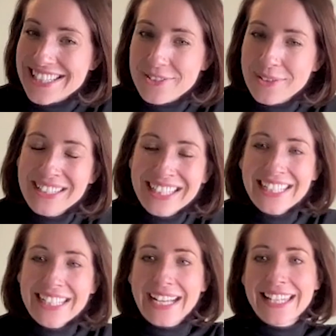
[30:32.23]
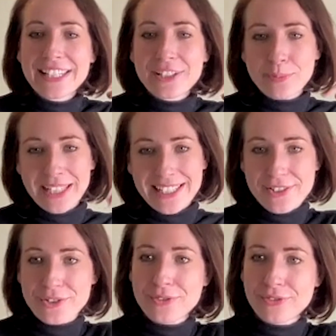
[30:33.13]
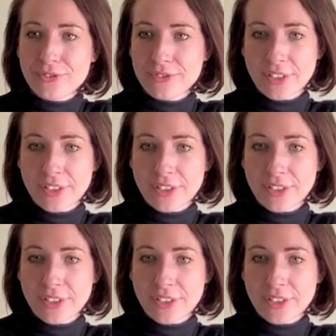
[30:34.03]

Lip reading: So I'm a little bit sort of,